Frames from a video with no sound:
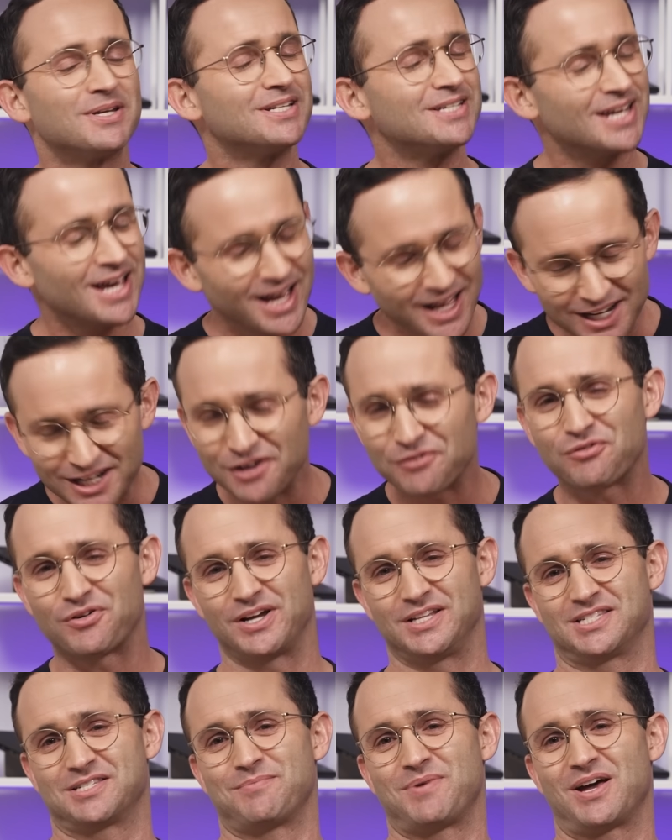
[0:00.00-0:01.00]
tell your friends
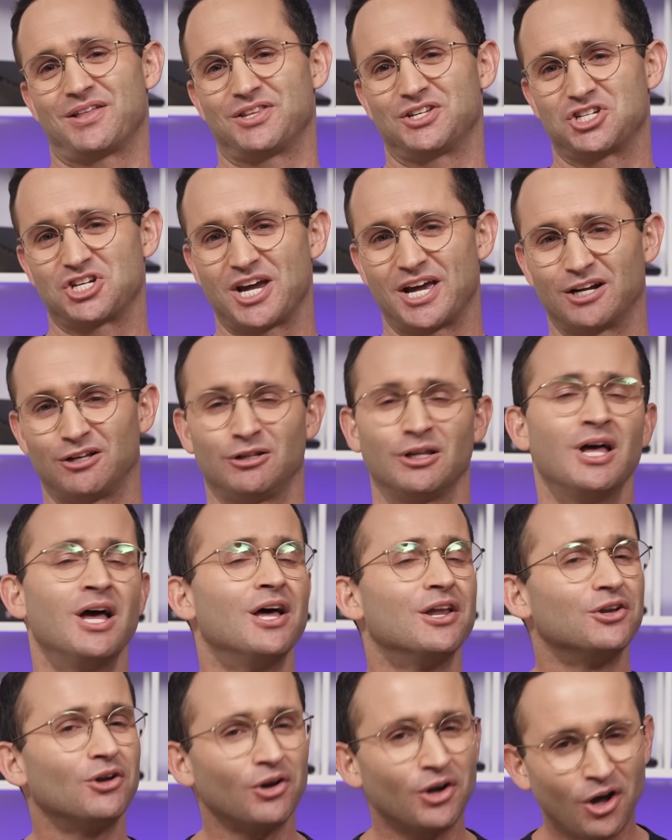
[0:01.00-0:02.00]
about the channel.
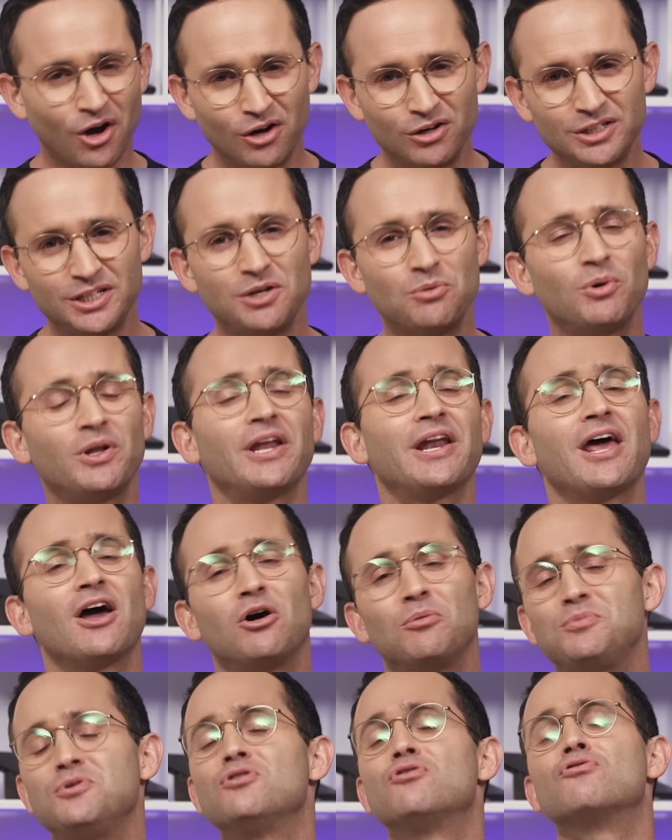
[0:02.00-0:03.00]
Not only will it help
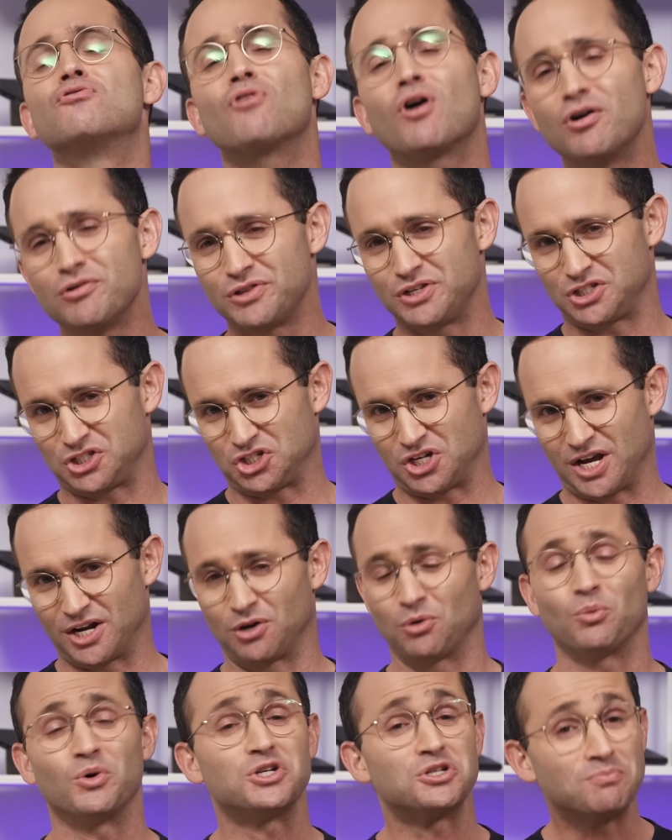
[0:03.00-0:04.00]
you grow this channel,
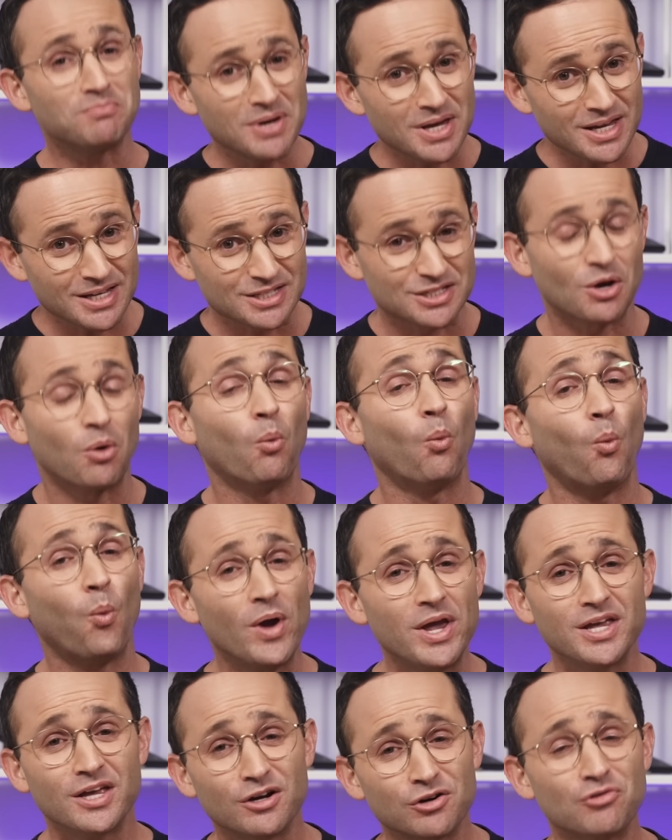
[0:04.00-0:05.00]
which means we
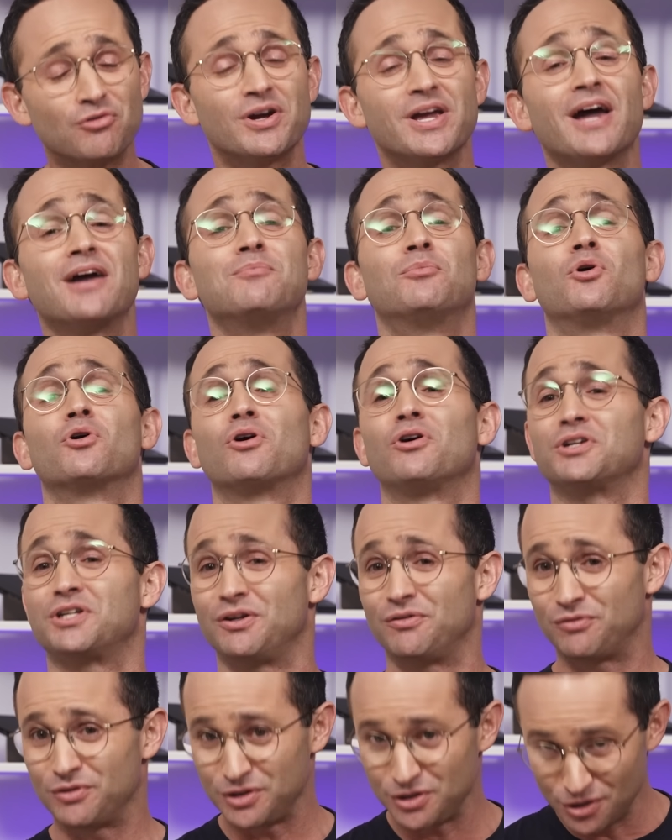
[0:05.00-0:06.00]
can create more content
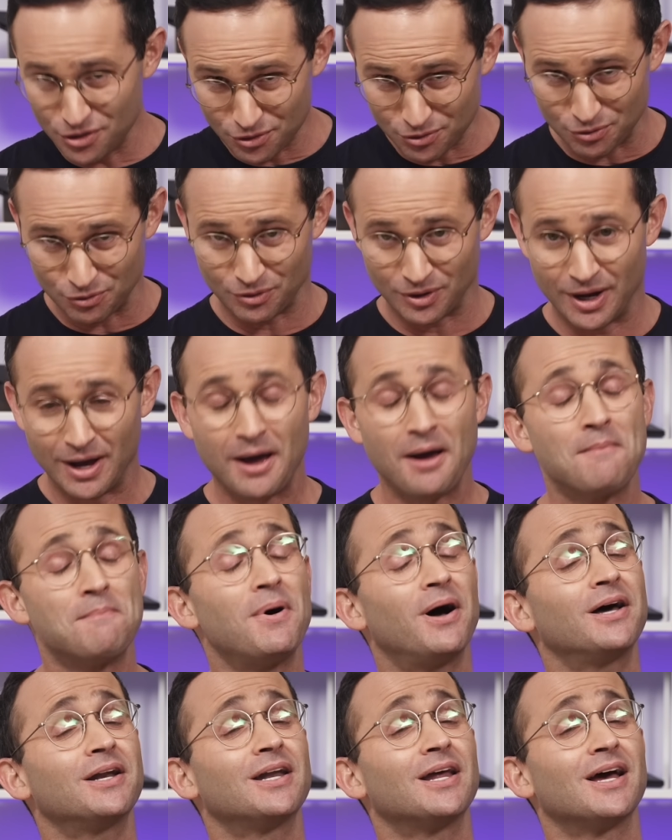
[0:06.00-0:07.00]
for you,
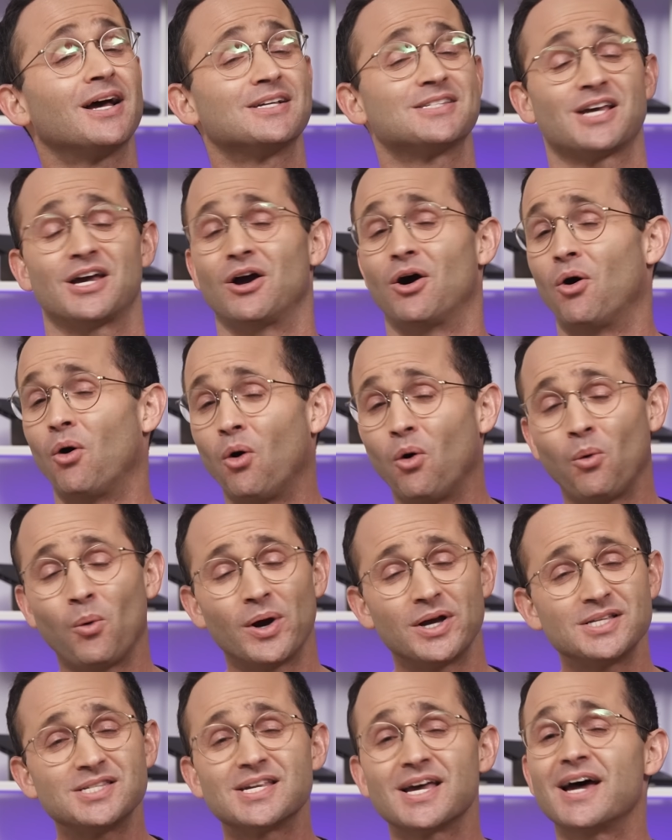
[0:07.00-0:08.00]
but as I
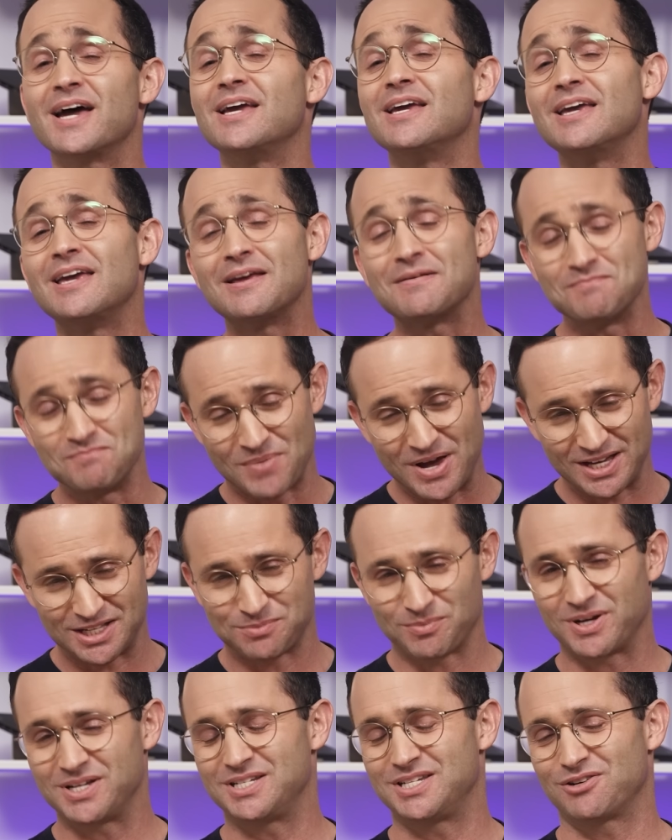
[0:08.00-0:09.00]
always say, it makes
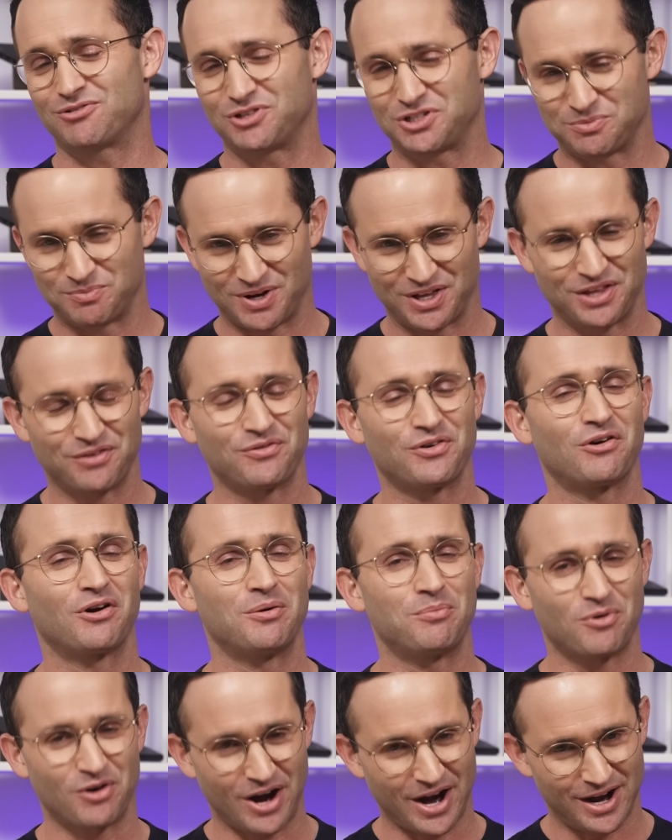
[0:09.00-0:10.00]
my dearest mother very
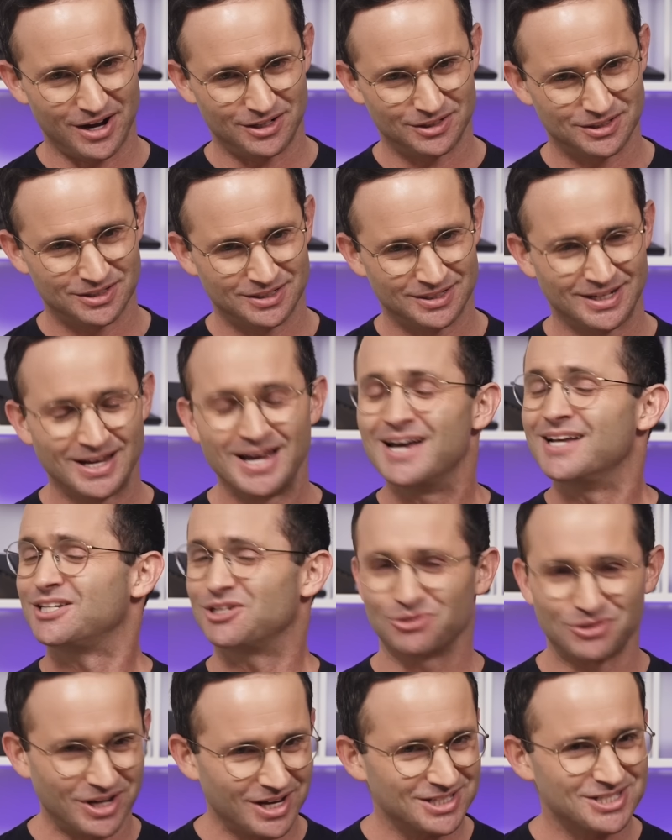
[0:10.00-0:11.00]
proud. Till
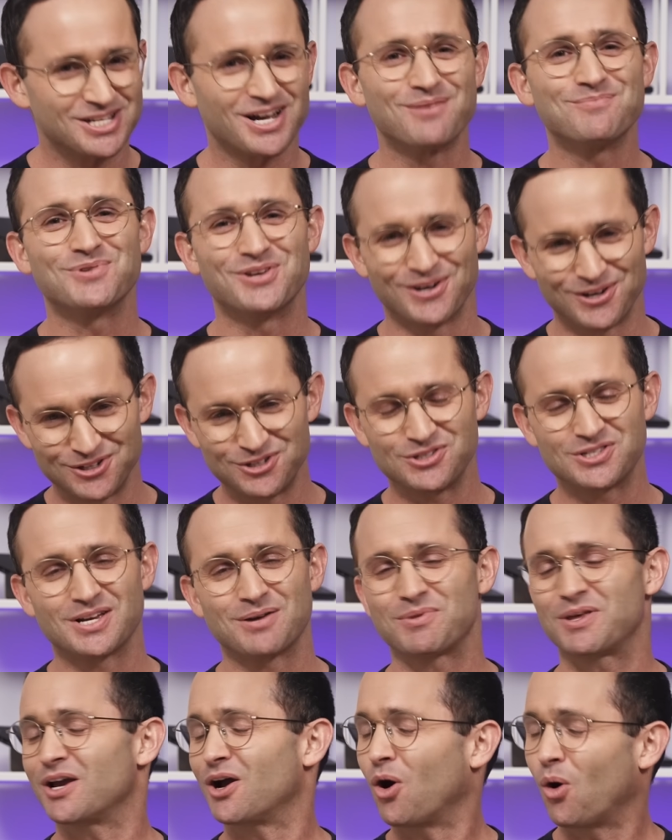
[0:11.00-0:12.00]
next time, go do
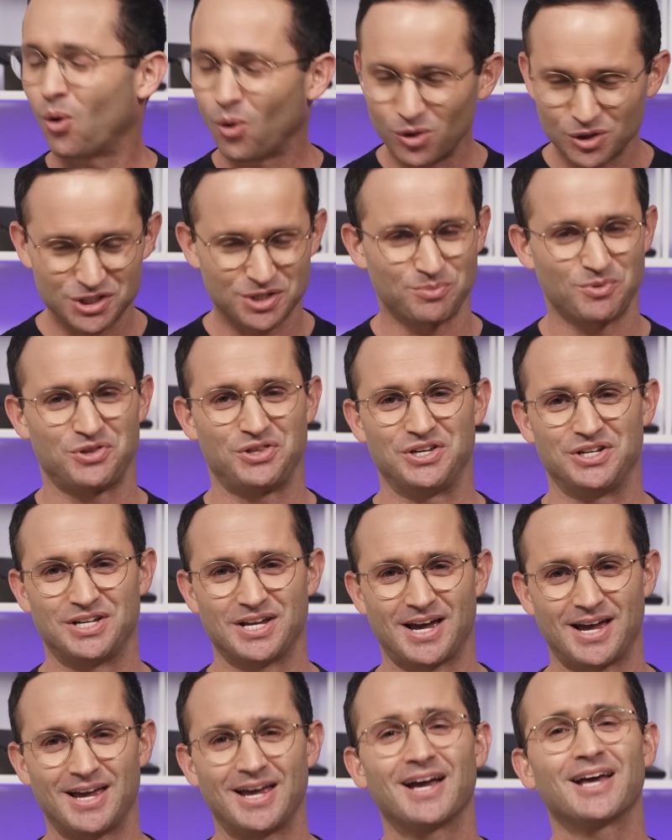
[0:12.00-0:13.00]
something awesome with your
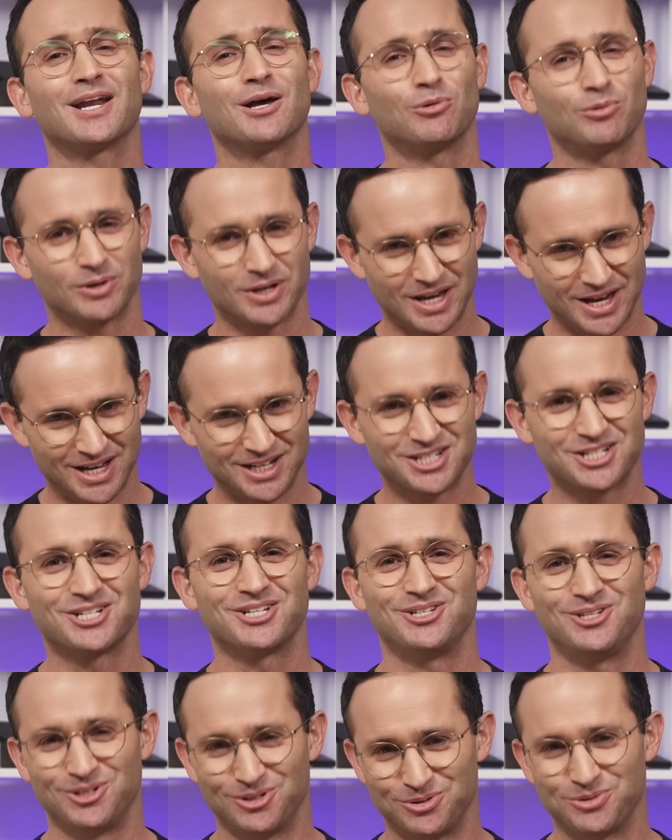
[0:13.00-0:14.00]
day, and I will catch
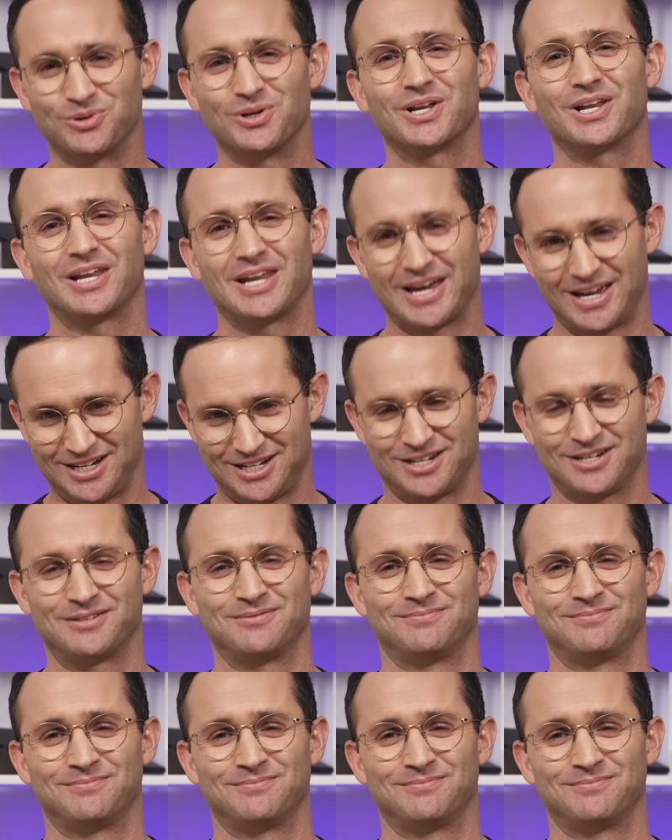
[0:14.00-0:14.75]
you later.